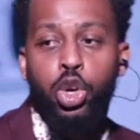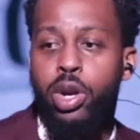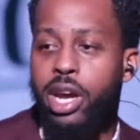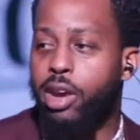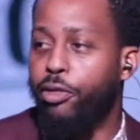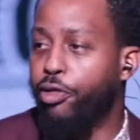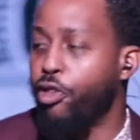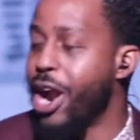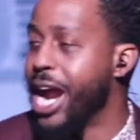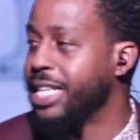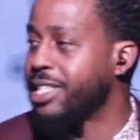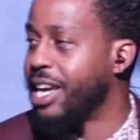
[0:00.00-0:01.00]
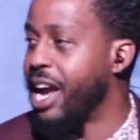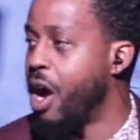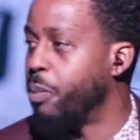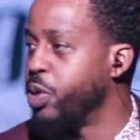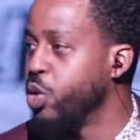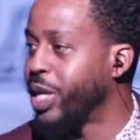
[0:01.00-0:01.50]
you need friends to
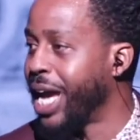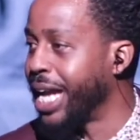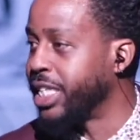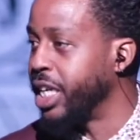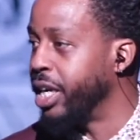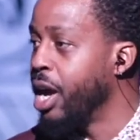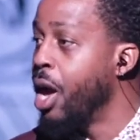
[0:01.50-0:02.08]
help you catch it.